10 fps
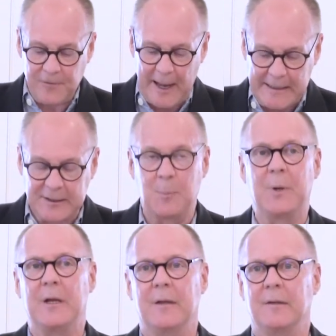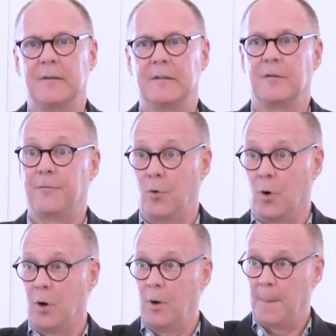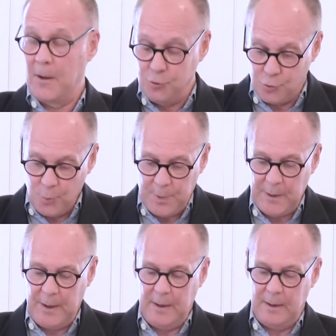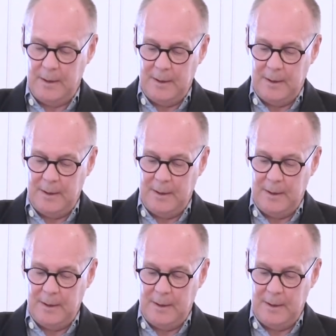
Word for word: flexipes, for drooping,